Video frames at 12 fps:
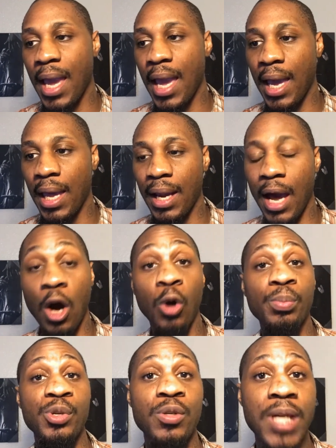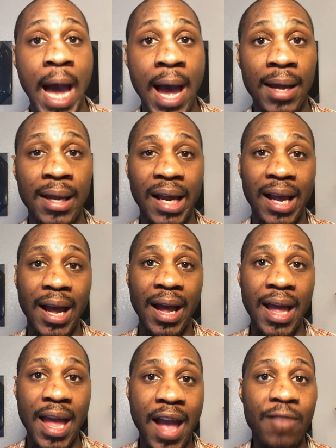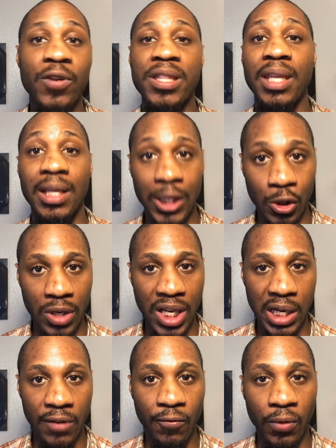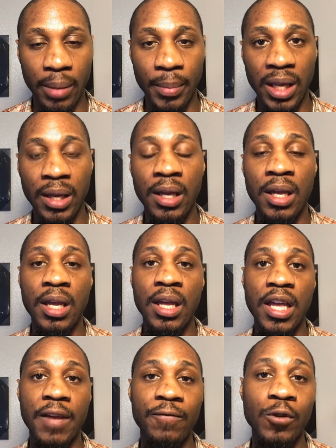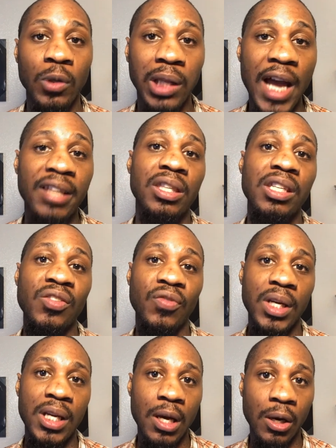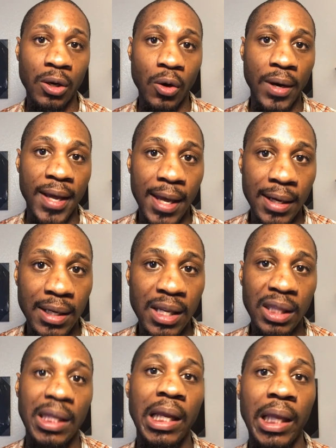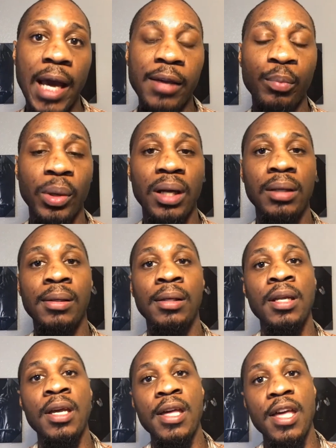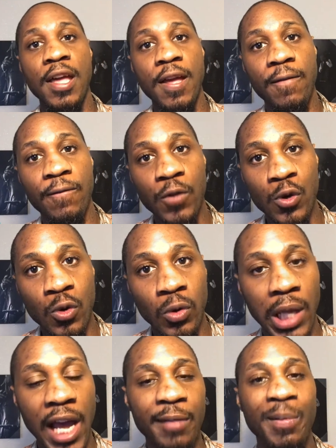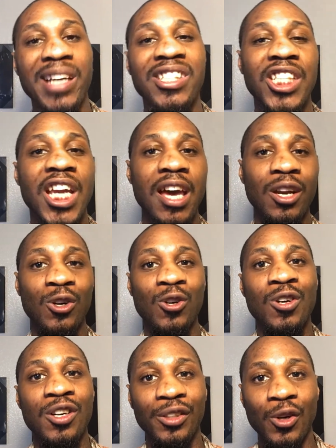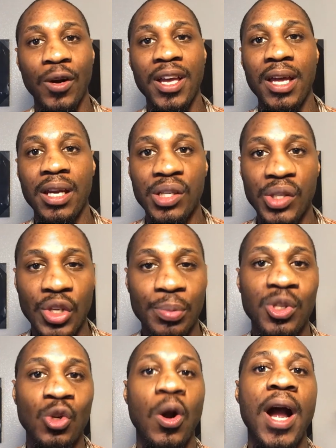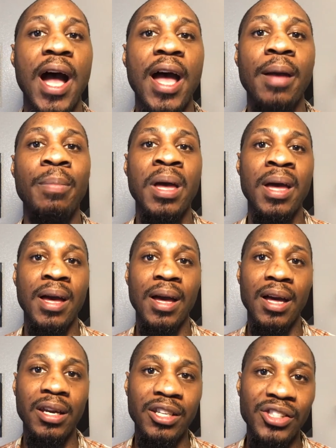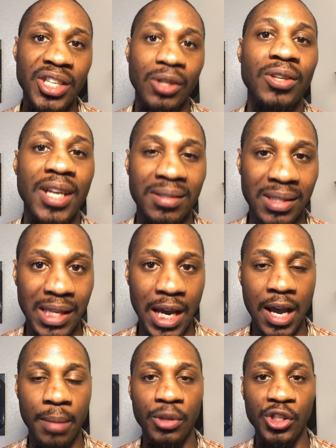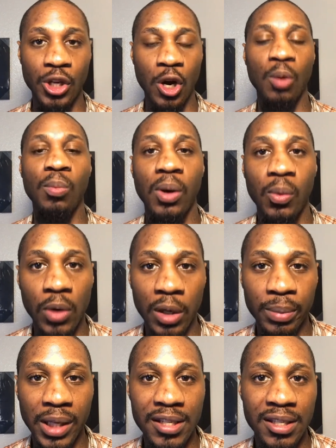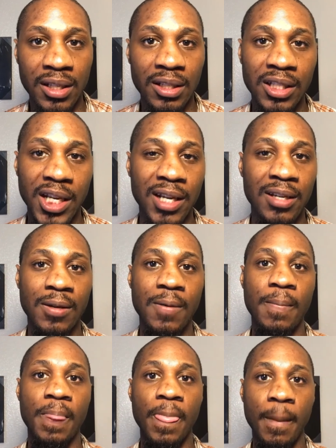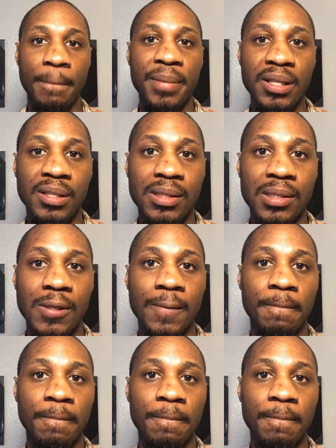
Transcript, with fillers: And I hope you got everything you needed from it. If you like this video, go ahead and hit that like button. If you like my channel, go ahead and subscribe. And until next time, this is your homeboy Wordplay T J. Peace.